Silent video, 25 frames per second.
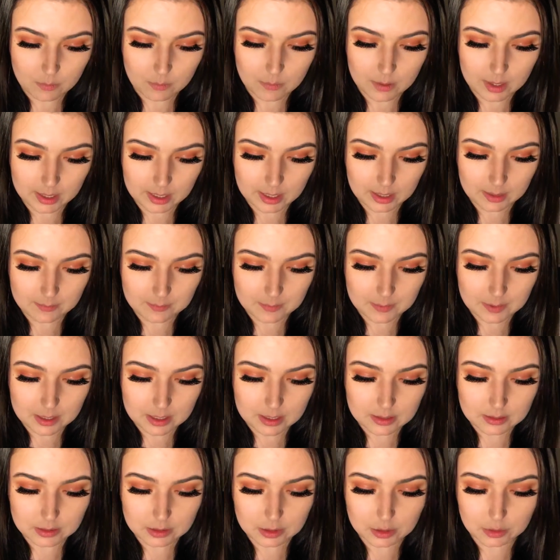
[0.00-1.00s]
Wake up
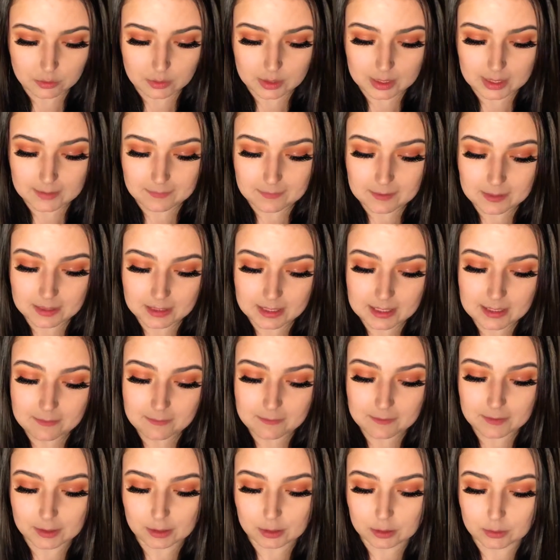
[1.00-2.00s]
to evenly
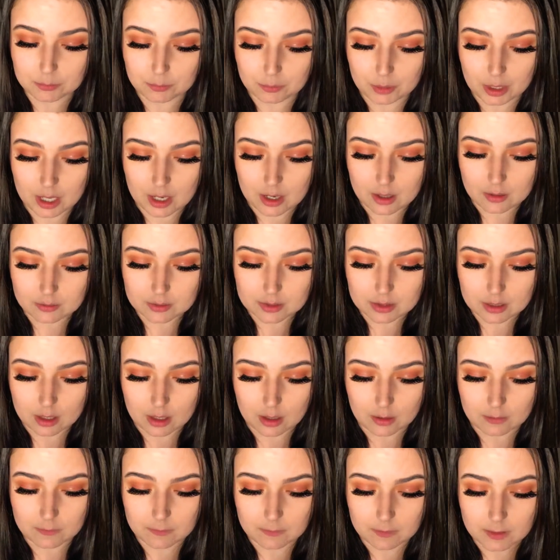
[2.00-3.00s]
filled brows.
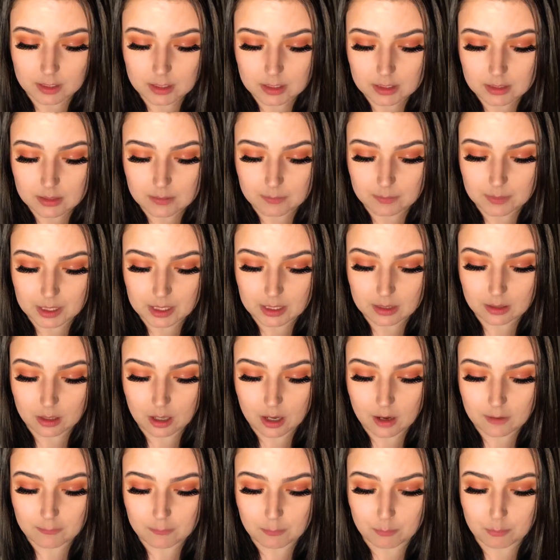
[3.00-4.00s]
Our first
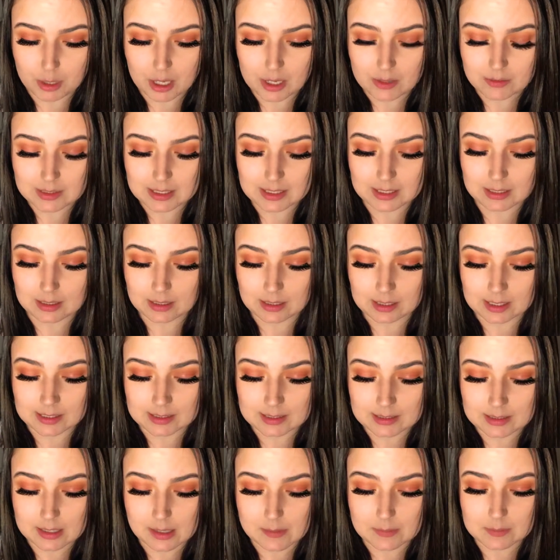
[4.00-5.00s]
peel-off brow tint
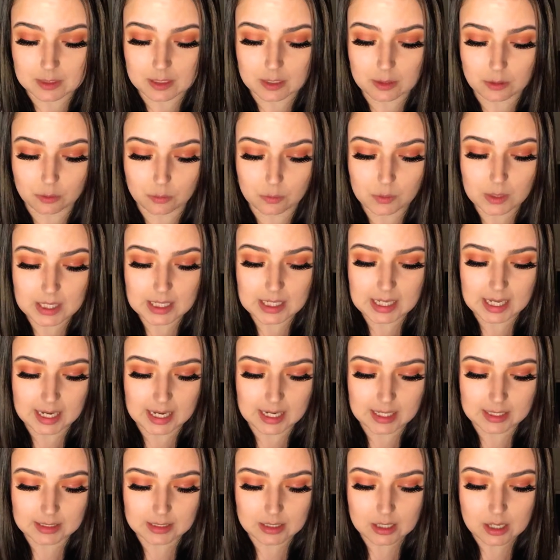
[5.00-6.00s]
lasts up to 3
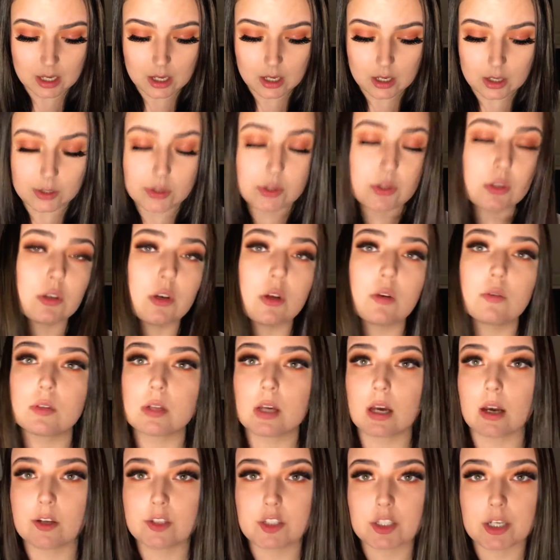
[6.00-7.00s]
days. No
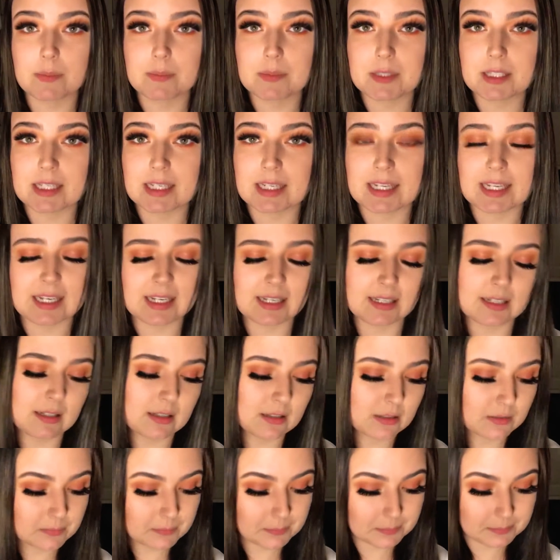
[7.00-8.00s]
touch-ups needed.
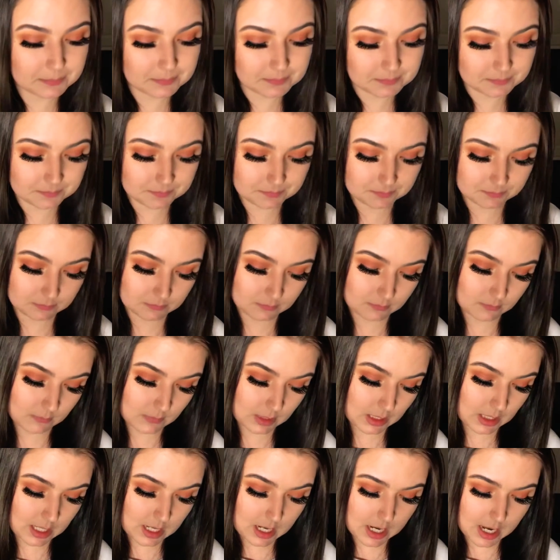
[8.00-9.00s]

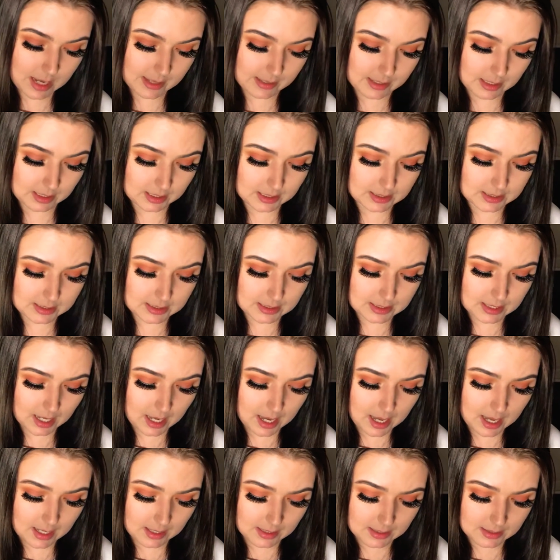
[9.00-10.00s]
And then it
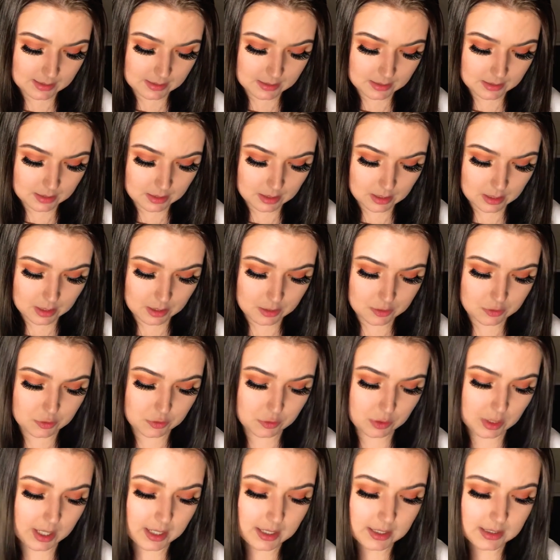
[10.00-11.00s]
says,
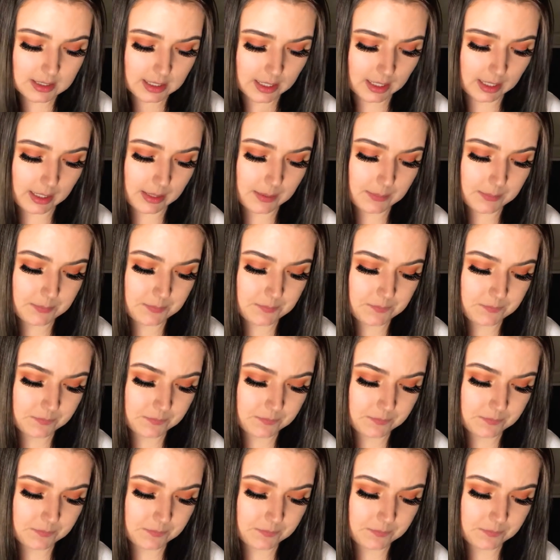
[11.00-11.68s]
drying time.